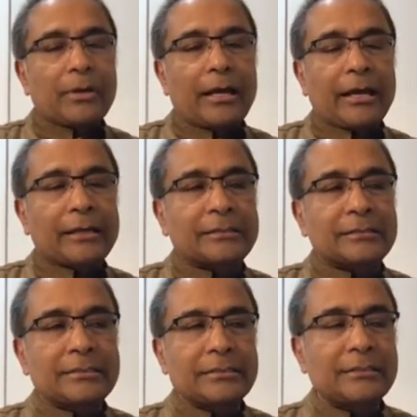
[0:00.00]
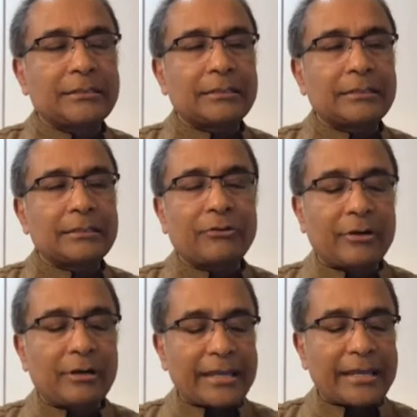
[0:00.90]
And
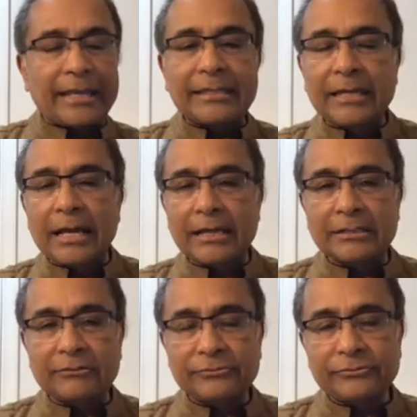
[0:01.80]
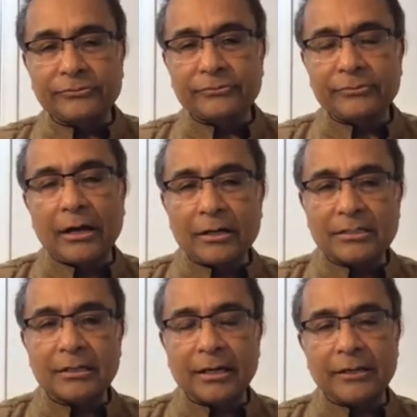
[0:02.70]
for like any kind of
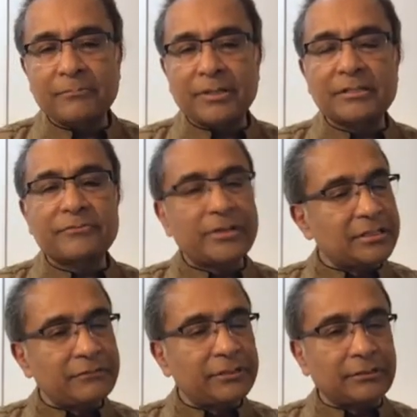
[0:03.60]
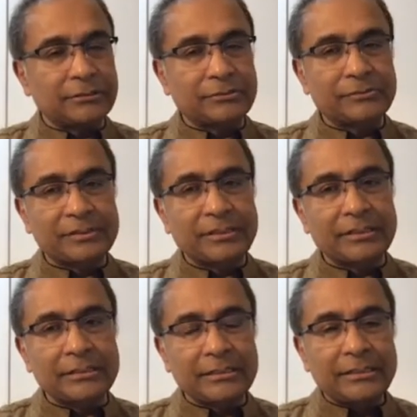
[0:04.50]
hard time, it is very difficult to
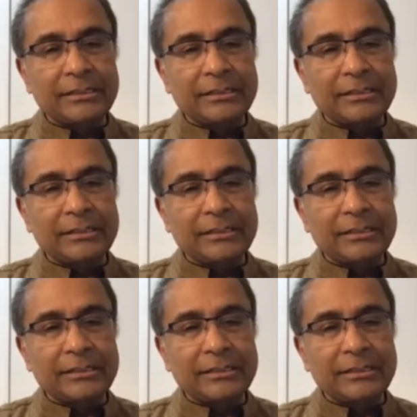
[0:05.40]
see